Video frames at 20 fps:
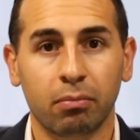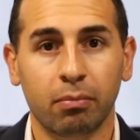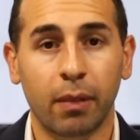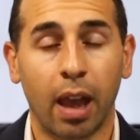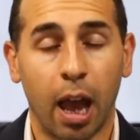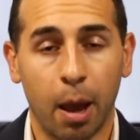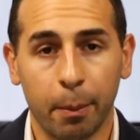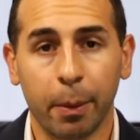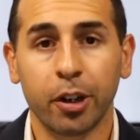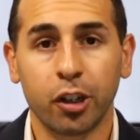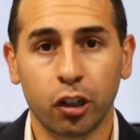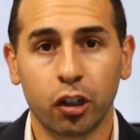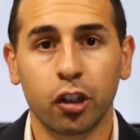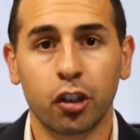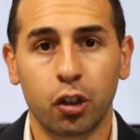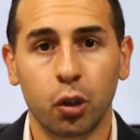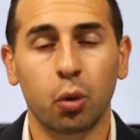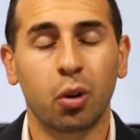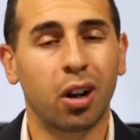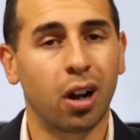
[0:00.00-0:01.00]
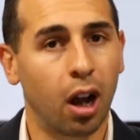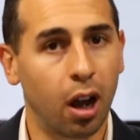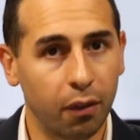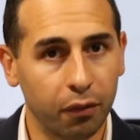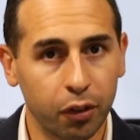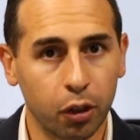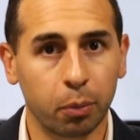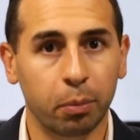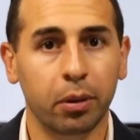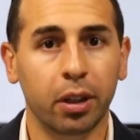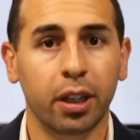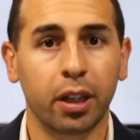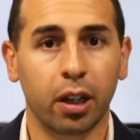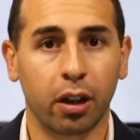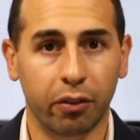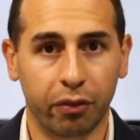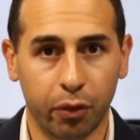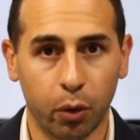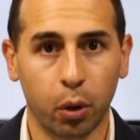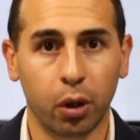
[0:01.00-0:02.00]
How much could you comfortably
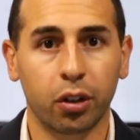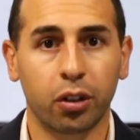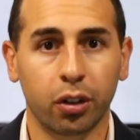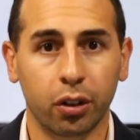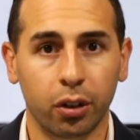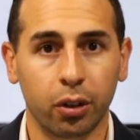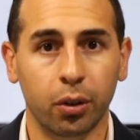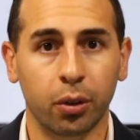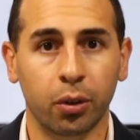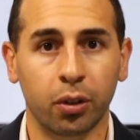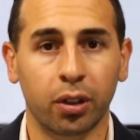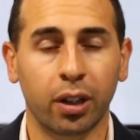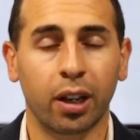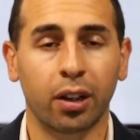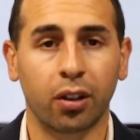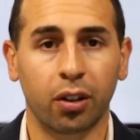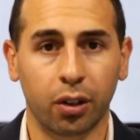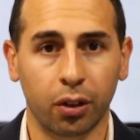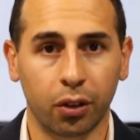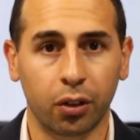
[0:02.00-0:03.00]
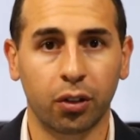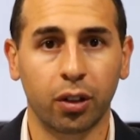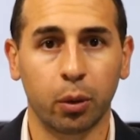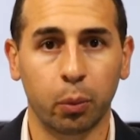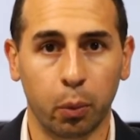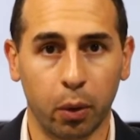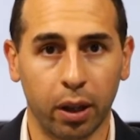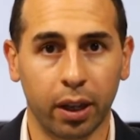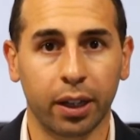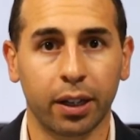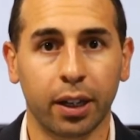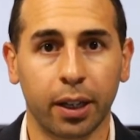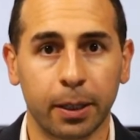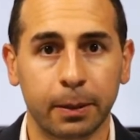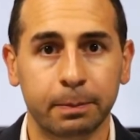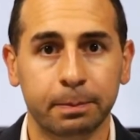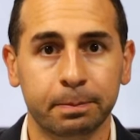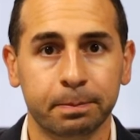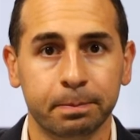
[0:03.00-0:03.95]
afford to lose and still sleep well at night?